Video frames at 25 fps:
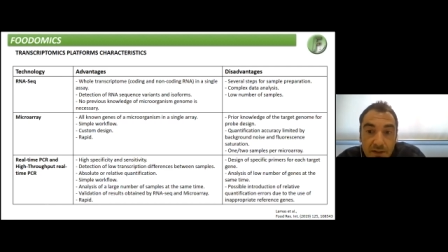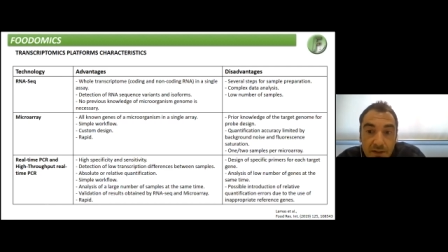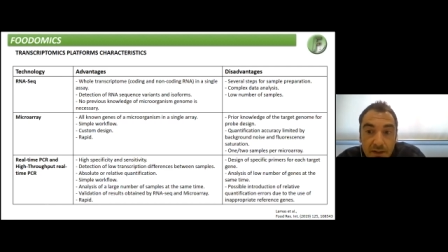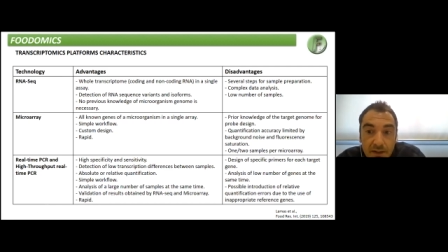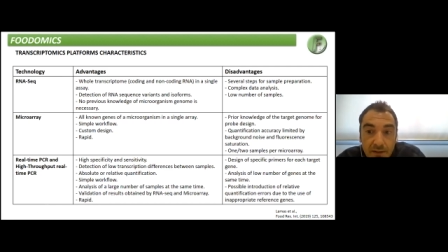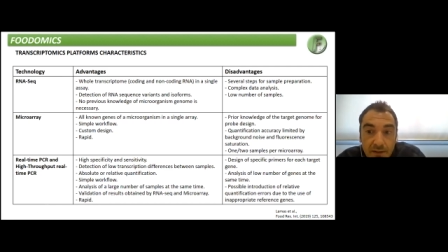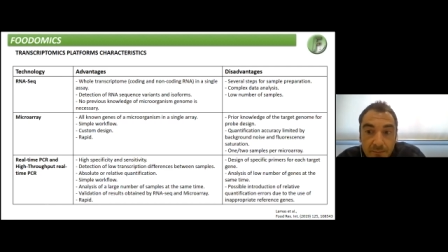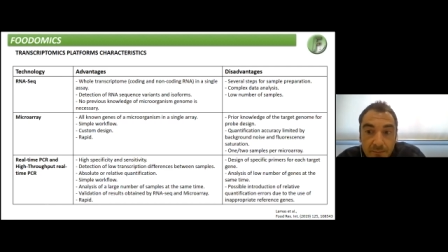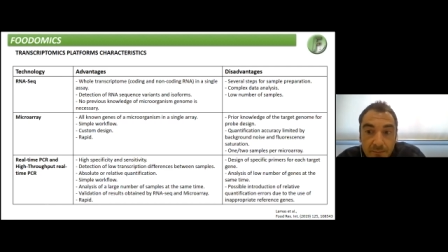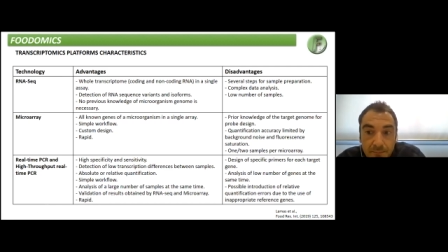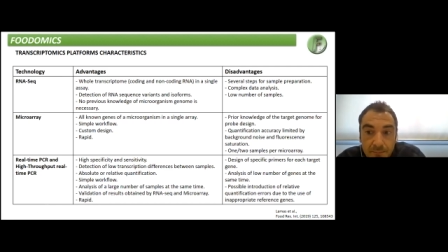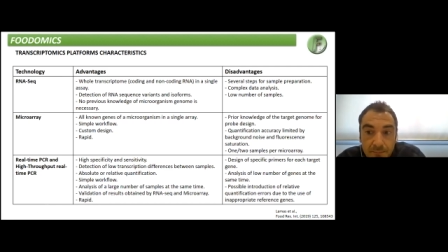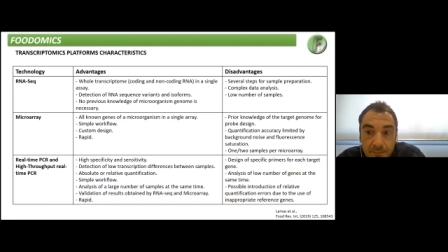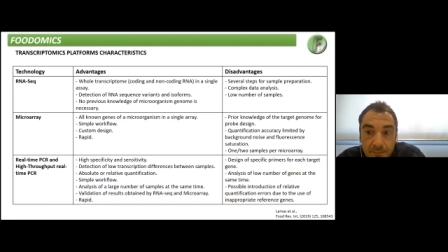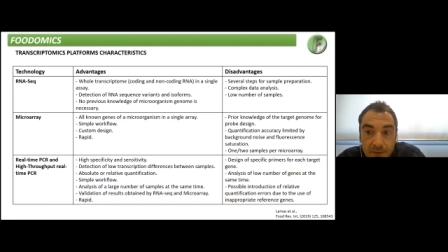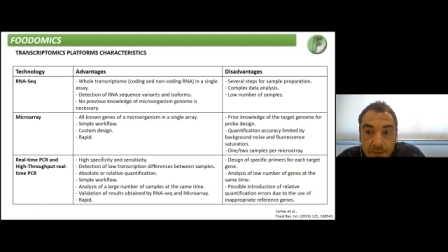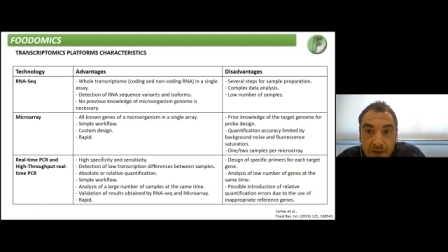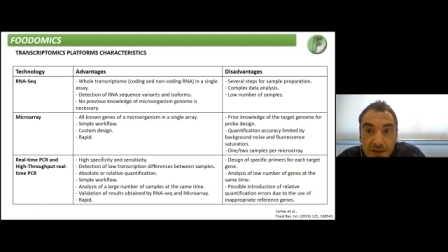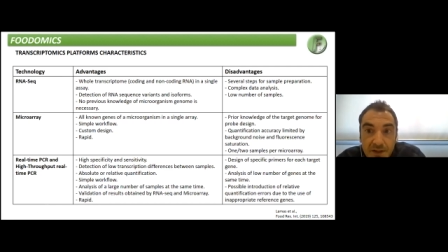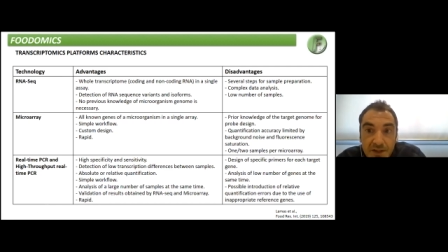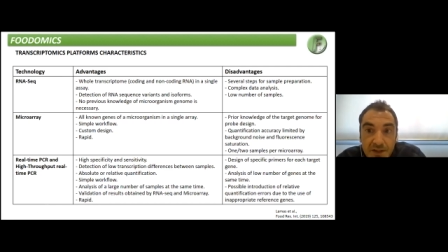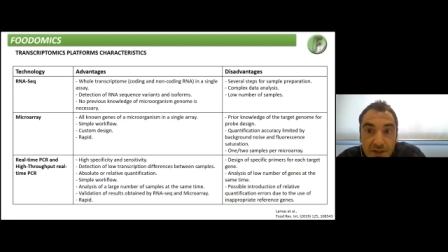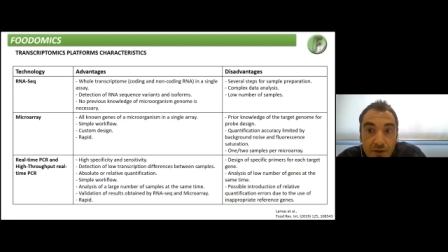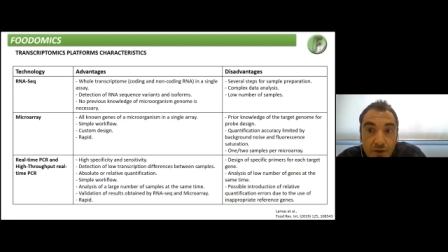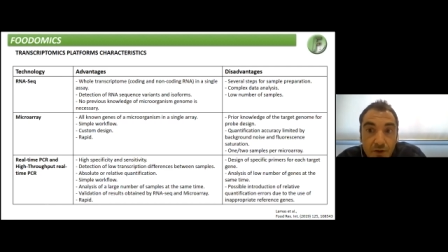the,
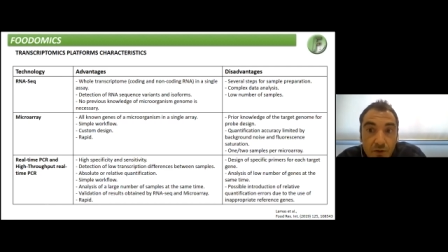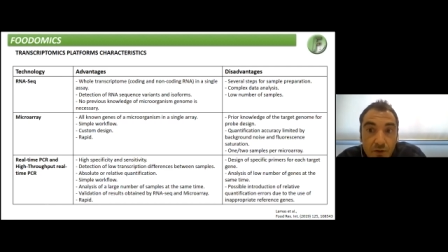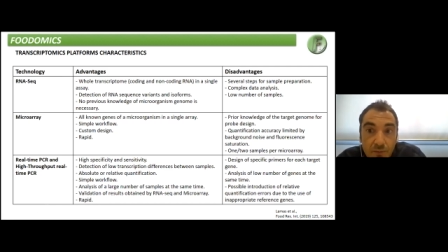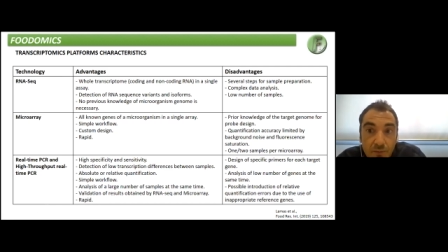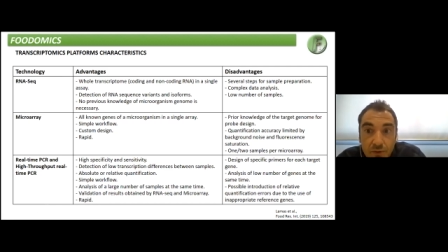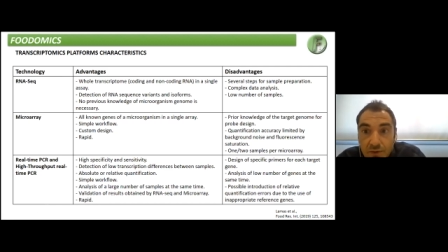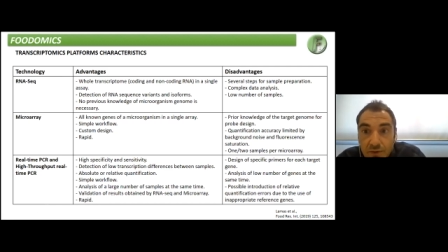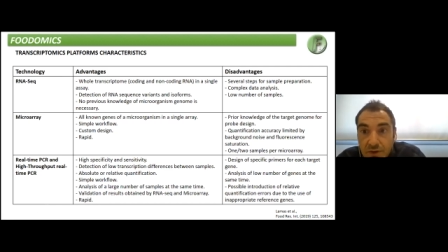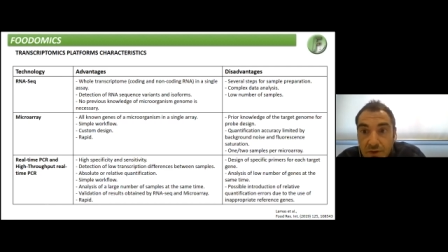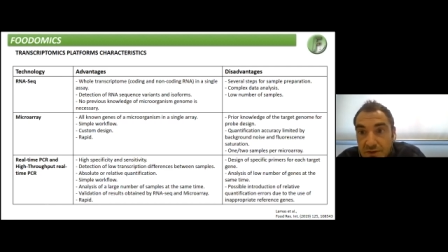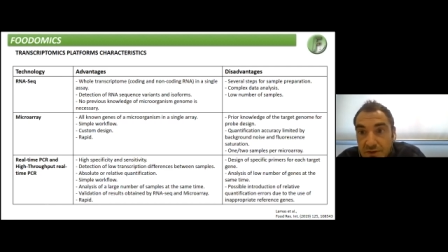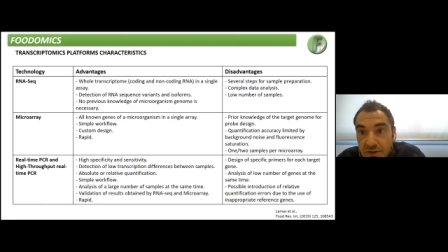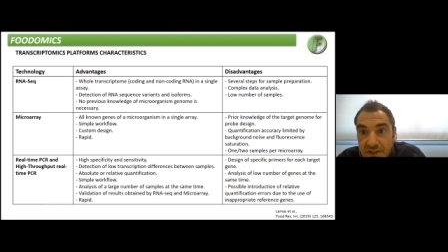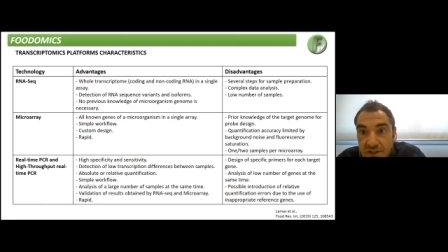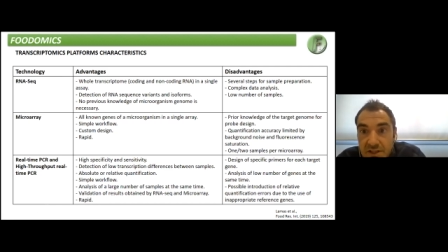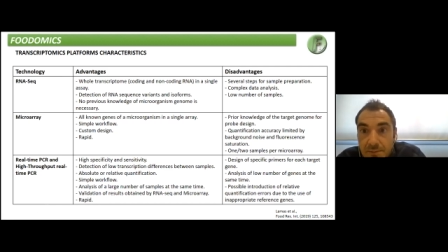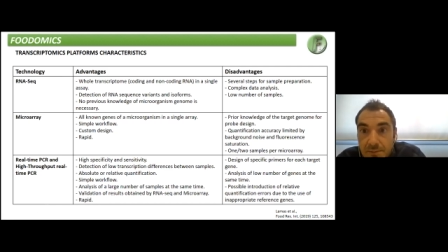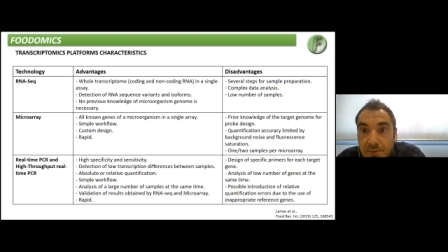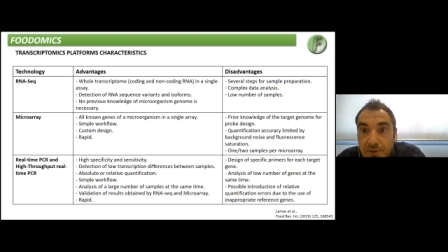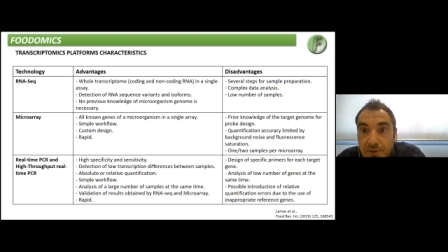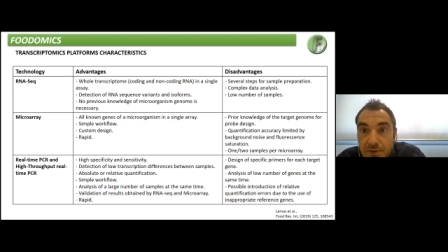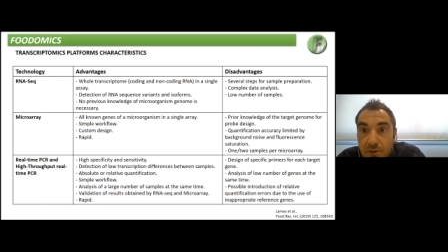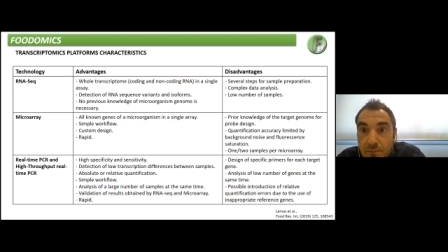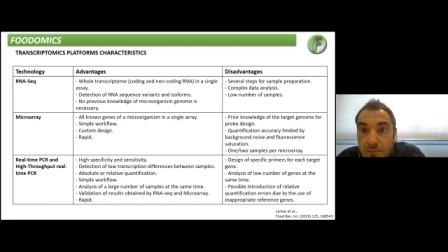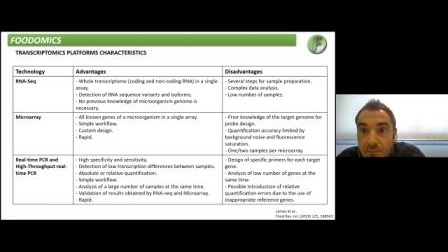the genome or the
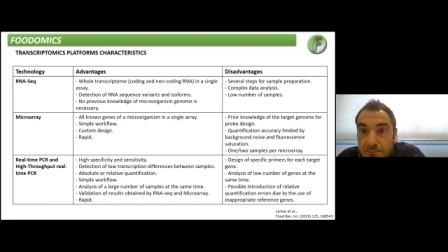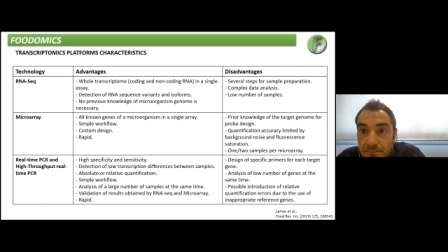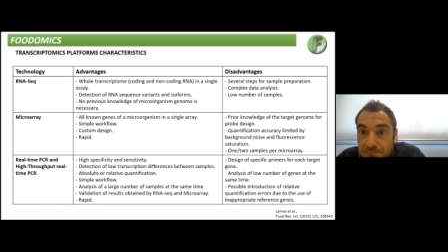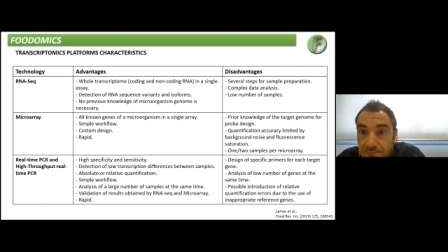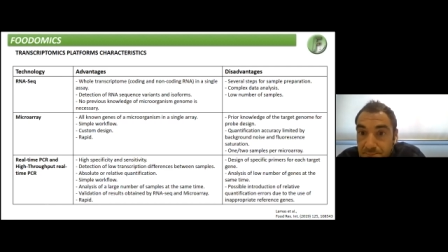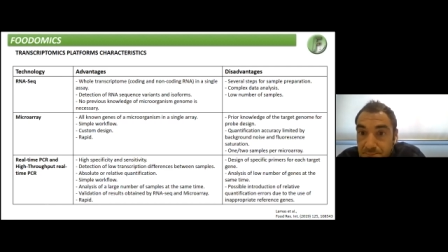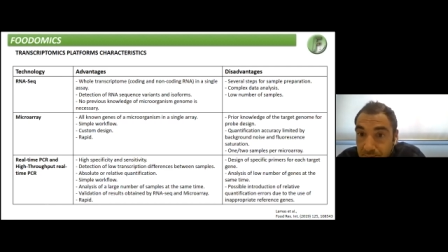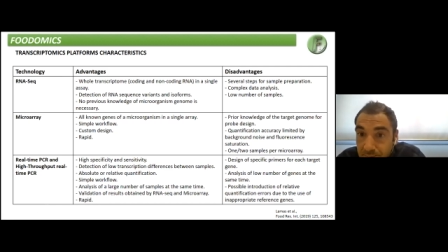transcriptome